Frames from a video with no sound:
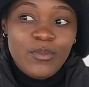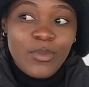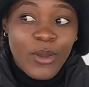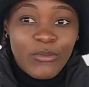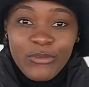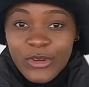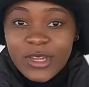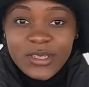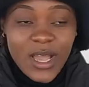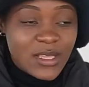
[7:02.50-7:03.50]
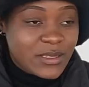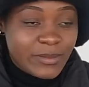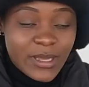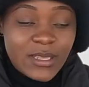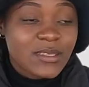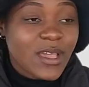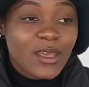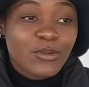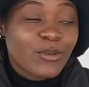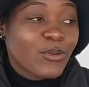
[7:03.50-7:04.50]
boyfriend, husband,
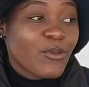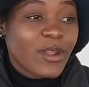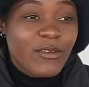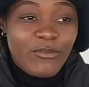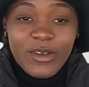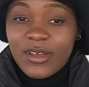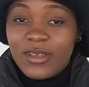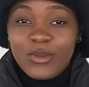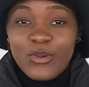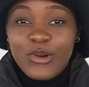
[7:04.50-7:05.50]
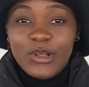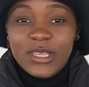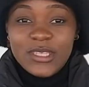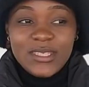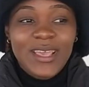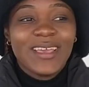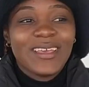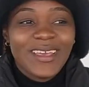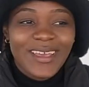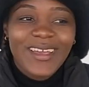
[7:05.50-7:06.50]
I don't know, whatever you call it,
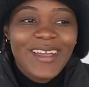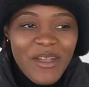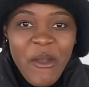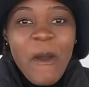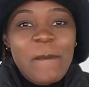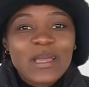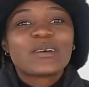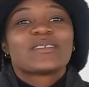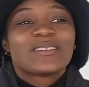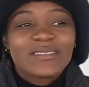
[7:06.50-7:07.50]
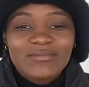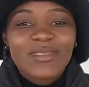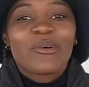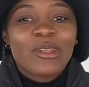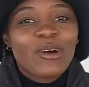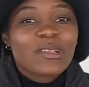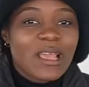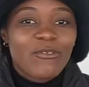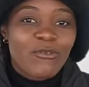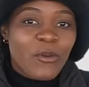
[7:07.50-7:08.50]
because they were not
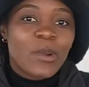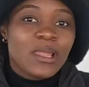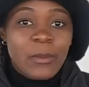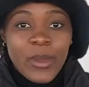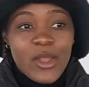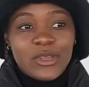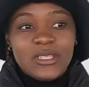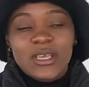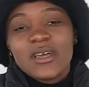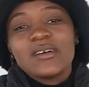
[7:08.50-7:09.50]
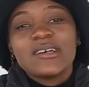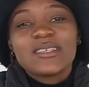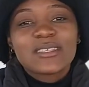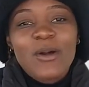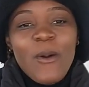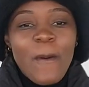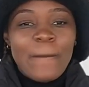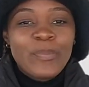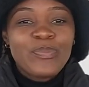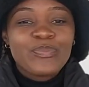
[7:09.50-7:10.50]
like formally married.
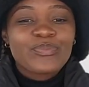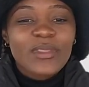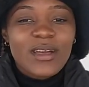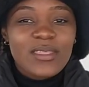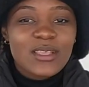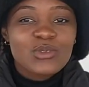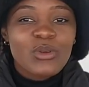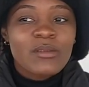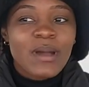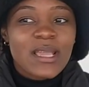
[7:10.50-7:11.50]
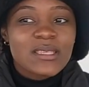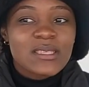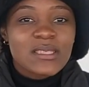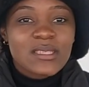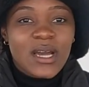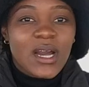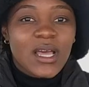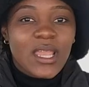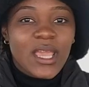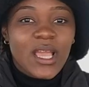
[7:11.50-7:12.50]
So that's when my
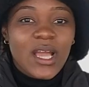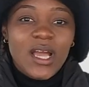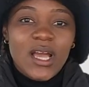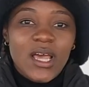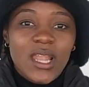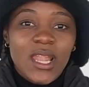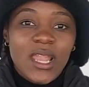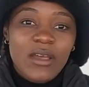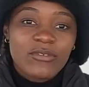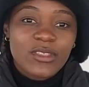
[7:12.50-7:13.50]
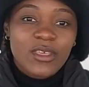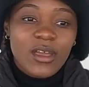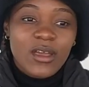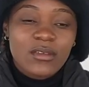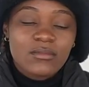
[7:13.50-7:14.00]
sister like left the